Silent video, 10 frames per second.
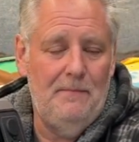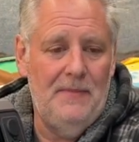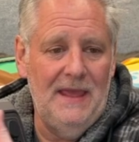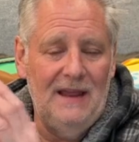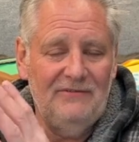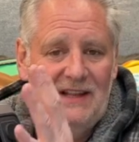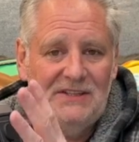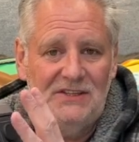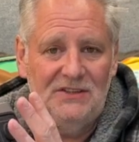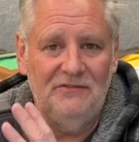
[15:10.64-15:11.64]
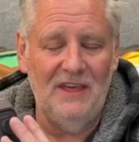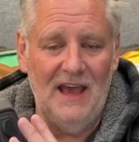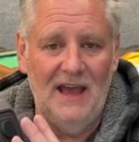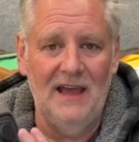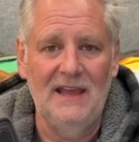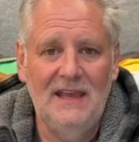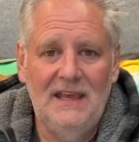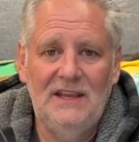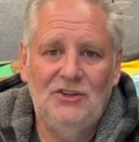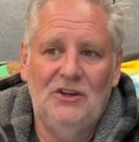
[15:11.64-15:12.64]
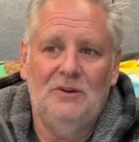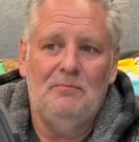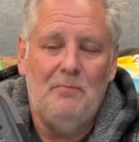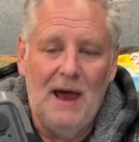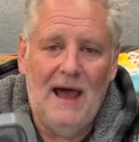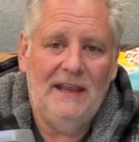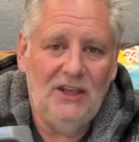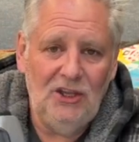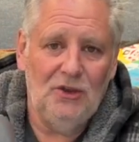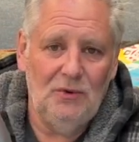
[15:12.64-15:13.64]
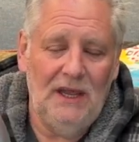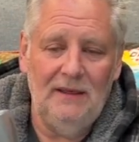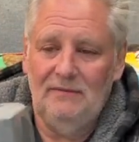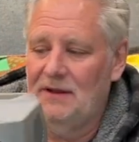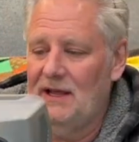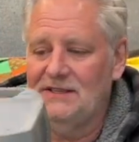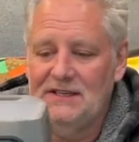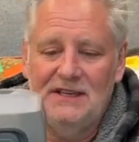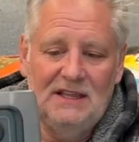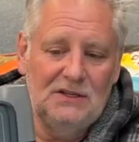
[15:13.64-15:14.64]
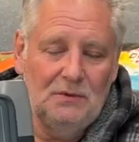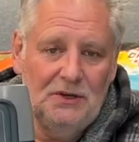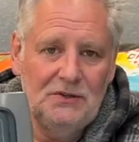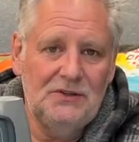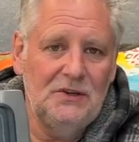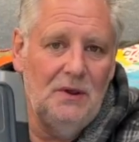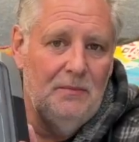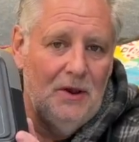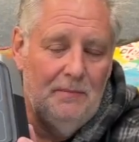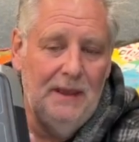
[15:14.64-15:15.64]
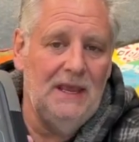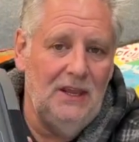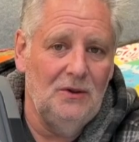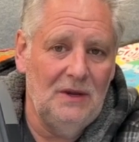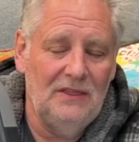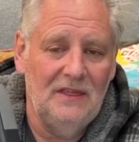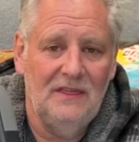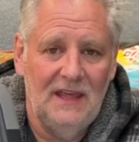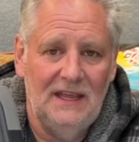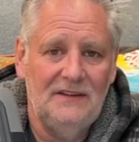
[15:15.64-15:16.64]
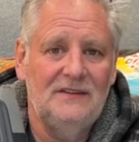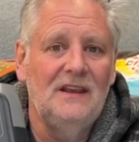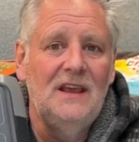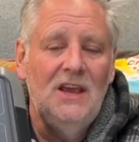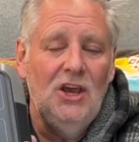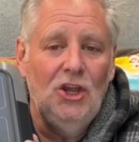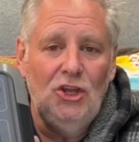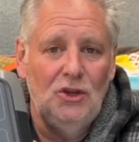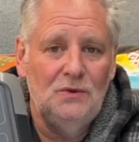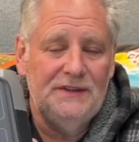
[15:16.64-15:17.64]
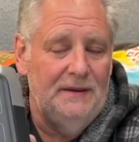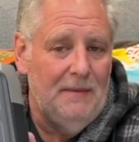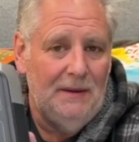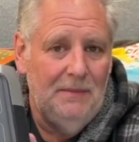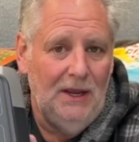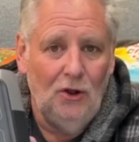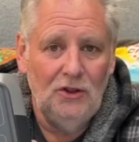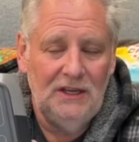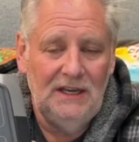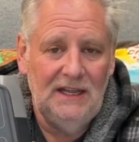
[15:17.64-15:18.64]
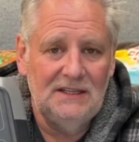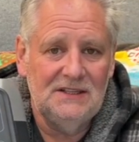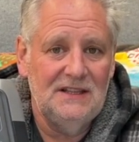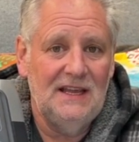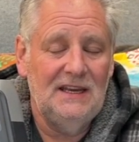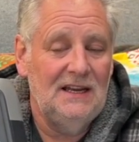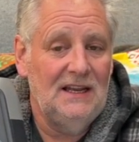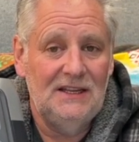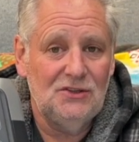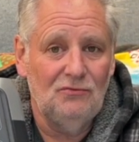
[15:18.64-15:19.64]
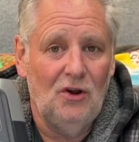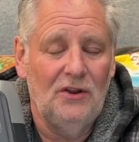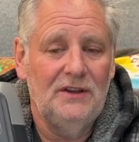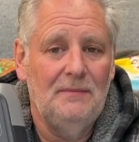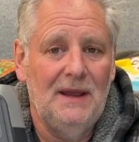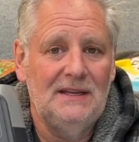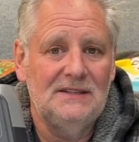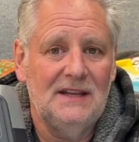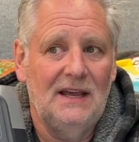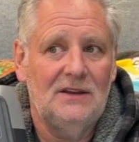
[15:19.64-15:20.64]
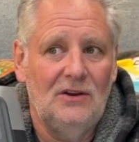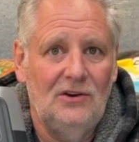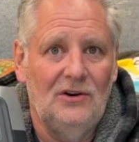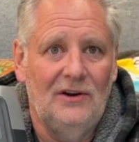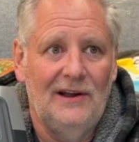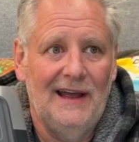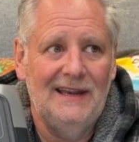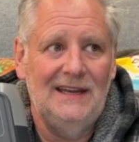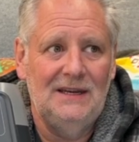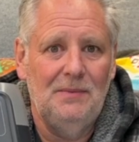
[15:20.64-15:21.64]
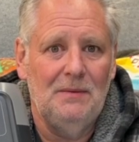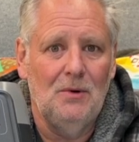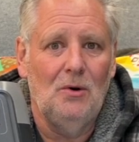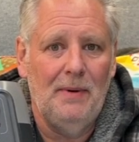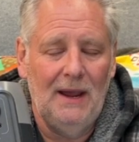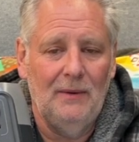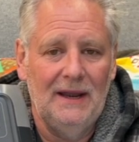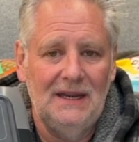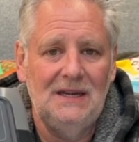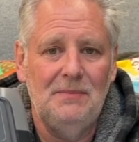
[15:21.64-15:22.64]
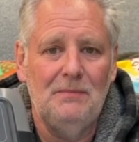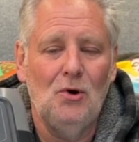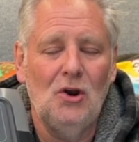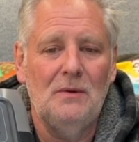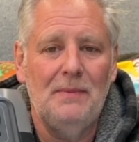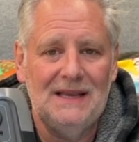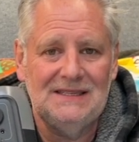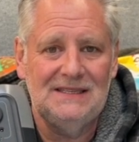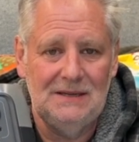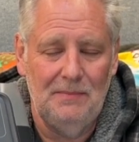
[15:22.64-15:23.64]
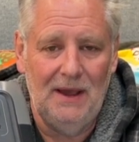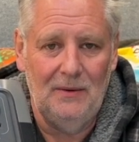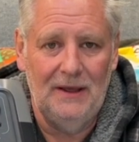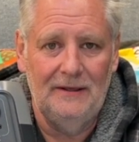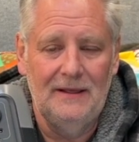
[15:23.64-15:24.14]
the advantage of that is you could buy a unit as i say this one doesn't do it but a bigger unit than this and use it. it might meet all your needs and then later on you might decide oh i need a bit more power i need a bit more capacity power